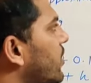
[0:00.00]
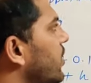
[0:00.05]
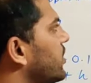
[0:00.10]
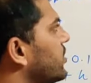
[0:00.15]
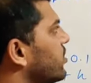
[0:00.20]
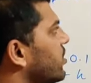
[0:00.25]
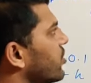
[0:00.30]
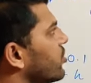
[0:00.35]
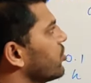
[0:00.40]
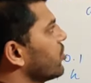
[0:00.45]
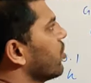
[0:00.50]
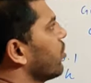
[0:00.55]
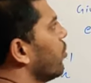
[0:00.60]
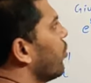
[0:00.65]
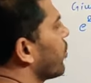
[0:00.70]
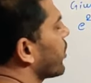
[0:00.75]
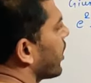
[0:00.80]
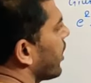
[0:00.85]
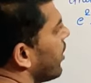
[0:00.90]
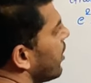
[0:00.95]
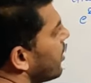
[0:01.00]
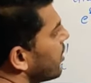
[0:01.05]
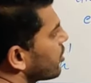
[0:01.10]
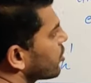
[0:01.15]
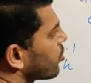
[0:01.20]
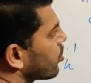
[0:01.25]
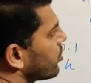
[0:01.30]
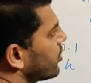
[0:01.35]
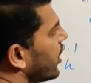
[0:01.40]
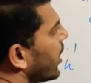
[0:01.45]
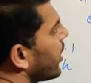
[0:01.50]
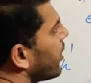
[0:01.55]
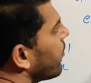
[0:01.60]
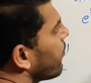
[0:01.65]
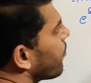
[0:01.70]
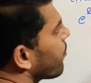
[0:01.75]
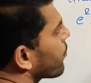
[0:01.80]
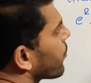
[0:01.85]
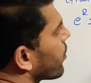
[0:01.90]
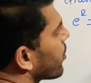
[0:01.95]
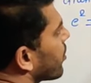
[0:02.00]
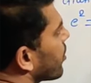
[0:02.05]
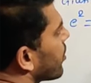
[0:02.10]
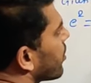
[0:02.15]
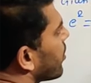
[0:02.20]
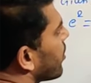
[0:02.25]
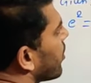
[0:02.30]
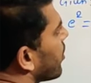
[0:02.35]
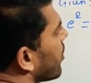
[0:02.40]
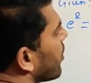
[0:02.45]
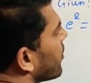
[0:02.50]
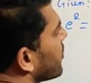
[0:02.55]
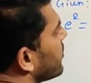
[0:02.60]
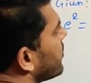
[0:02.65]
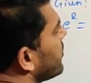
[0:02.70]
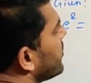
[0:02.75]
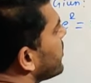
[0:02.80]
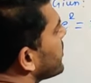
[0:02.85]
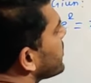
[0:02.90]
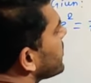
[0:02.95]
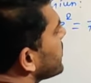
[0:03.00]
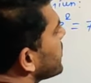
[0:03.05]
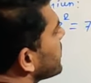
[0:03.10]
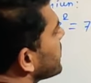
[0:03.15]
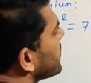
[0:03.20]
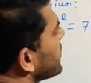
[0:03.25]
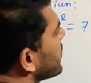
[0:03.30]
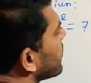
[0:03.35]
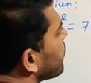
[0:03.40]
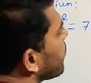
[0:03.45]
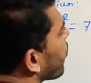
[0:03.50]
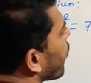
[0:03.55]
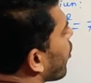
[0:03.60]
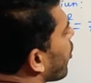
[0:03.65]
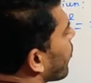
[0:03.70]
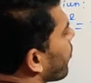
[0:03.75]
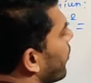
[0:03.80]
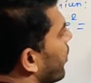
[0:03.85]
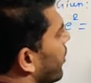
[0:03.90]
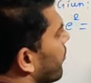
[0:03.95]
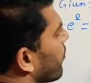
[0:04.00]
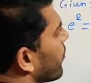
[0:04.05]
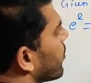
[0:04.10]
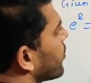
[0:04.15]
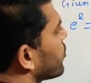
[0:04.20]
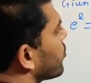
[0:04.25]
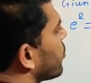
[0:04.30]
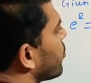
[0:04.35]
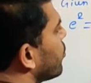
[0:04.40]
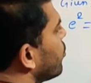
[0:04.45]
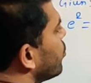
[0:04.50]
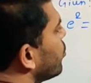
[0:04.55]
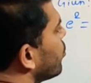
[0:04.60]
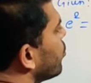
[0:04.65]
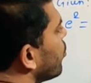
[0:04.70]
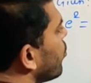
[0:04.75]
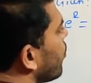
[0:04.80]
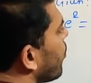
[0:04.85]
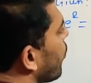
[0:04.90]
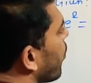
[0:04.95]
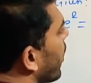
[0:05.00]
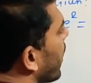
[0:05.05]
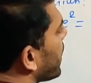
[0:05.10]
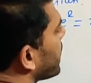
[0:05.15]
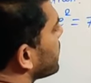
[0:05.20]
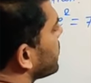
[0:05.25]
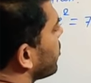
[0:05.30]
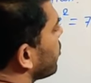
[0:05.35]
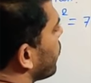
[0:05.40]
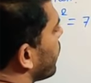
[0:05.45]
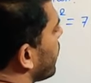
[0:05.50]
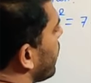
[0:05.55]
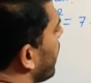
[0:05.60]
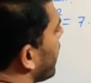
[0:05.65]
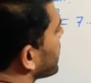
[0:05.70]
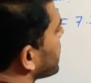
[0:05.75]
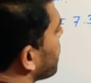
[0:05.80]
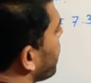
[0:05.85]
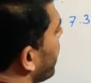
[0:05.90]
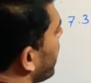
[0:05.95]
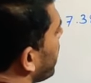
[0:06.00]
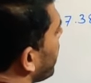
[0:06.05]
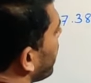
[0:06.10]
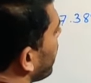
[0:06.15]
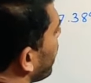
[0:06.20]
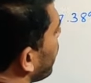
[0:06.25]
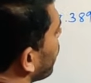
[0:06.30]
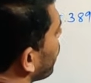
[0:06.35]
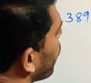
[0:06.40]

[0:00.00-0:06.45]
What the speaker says: this structure. Okay, so then this is the problem. So 2.0, let's split it into